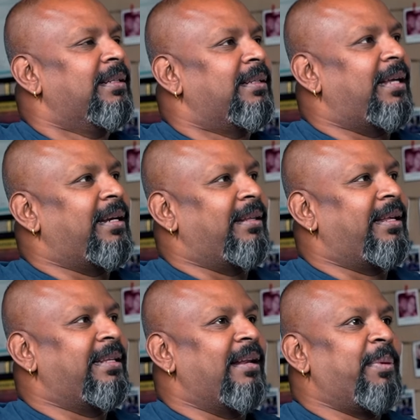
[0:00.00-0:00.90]
And
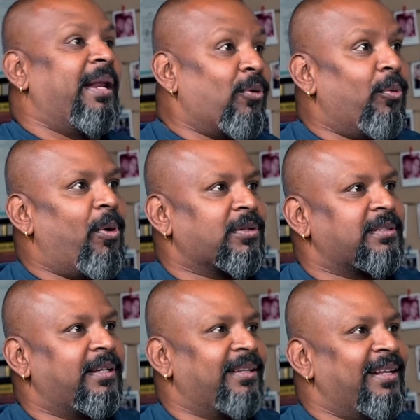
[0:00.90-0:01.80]
then they'll be like, oh, boss is
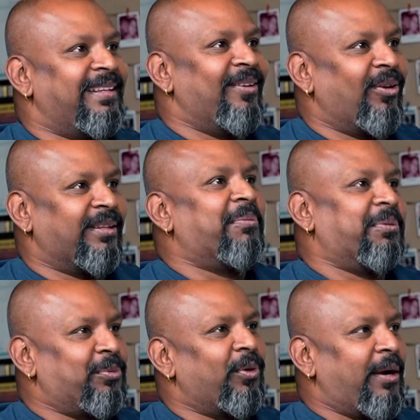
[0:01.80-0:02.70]
here. Then all they have
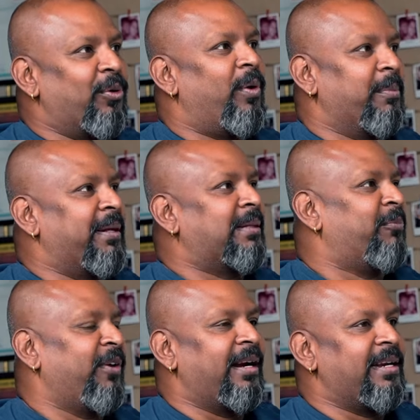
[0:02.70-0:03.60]
to. So I don't want to make them
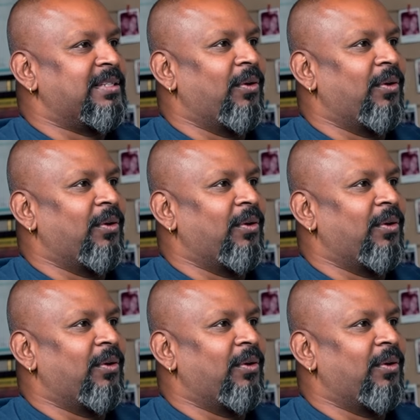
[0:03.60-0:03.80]
feel uneasy